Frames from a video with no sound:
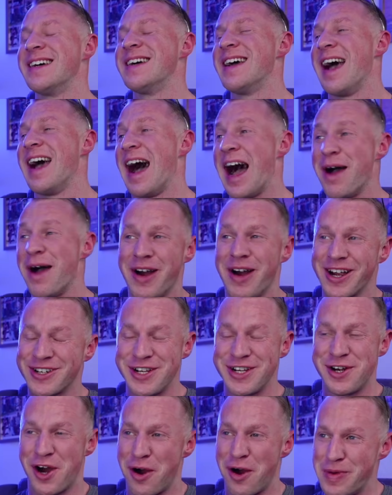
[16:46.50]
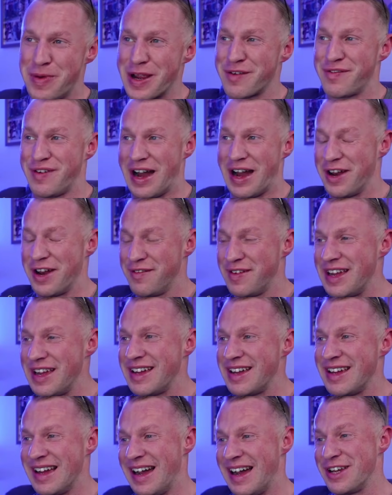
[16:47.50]
I'm actually not a big fan of it.
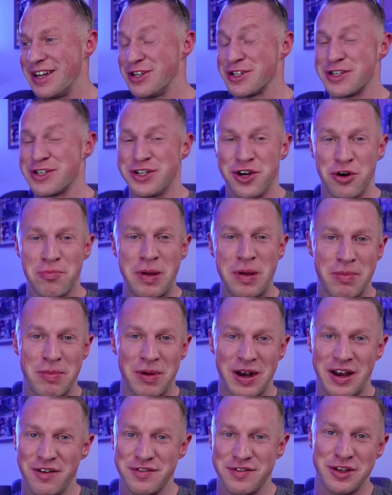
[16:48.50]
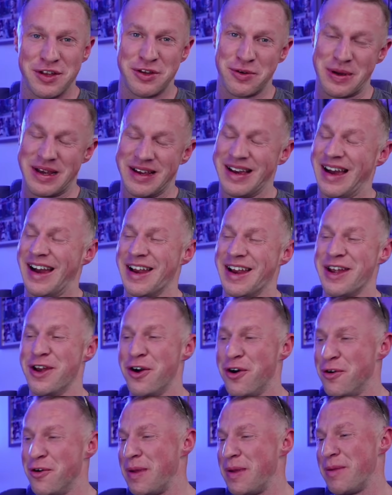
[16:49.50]
I just know people love to do it. I know
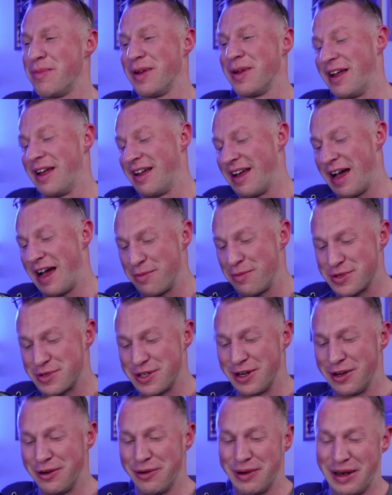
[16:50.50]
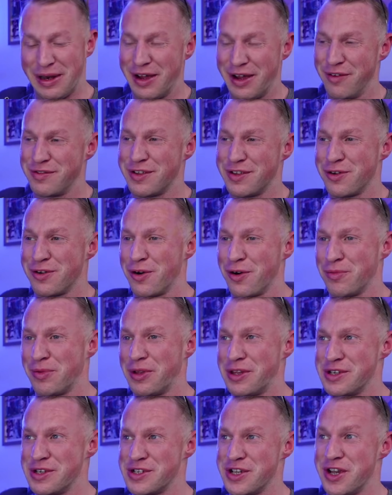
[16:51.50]
people absolutely love to talk about their
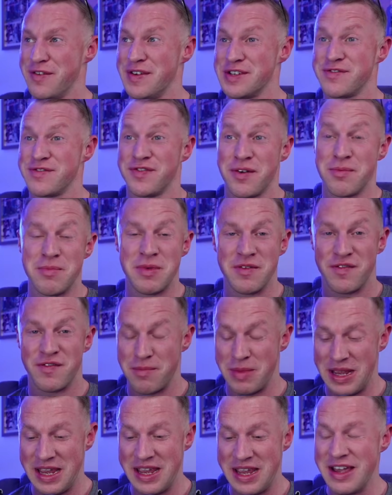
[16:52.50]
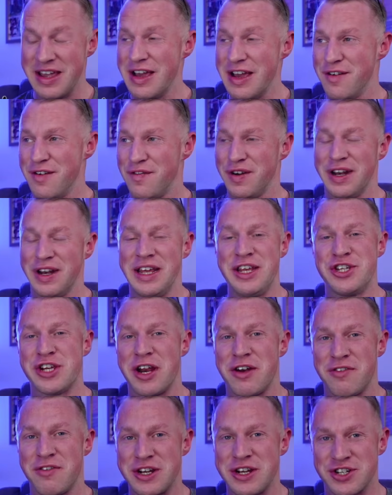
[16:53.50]
service. For me, for lead
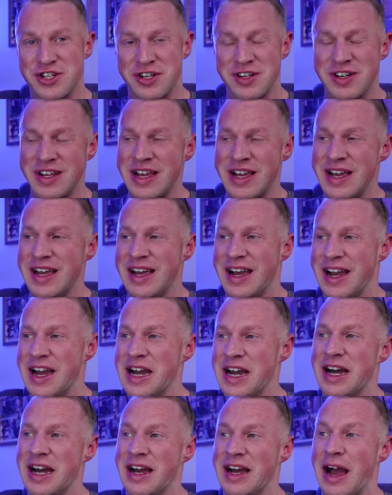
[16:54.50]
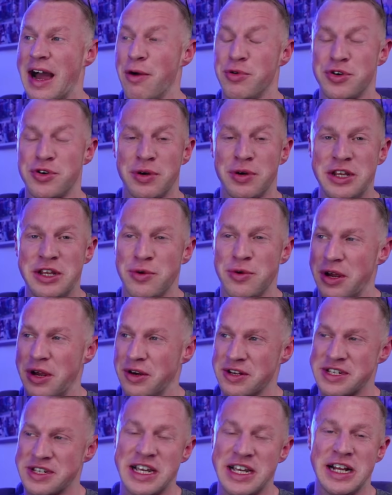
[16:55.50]
generation, I would only do it on a
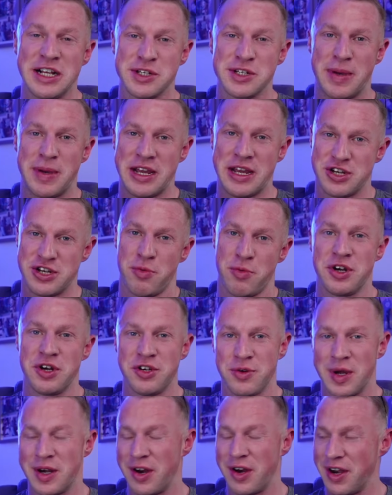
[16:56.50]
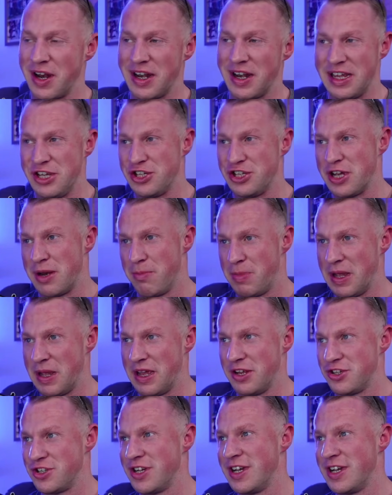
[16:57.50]
sales page. I wouldn't do it on a lead gen page.